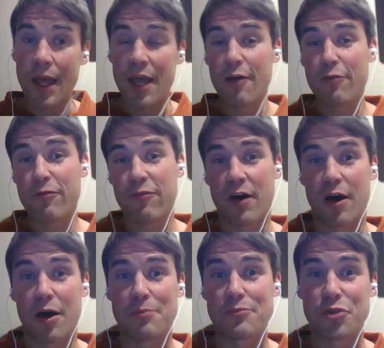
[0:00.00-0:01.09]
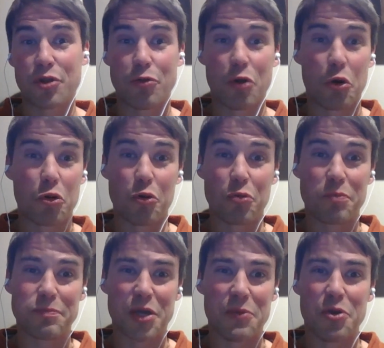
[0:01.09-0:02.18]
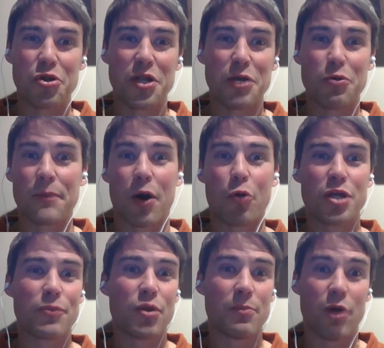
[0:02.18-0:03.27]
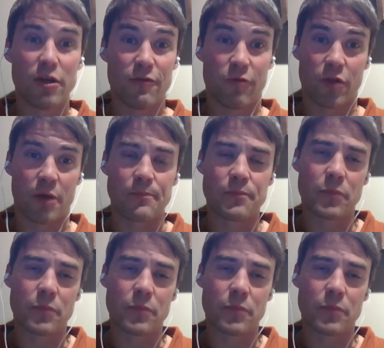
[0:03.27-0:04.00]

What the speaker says: if the local community would pony up the money for them.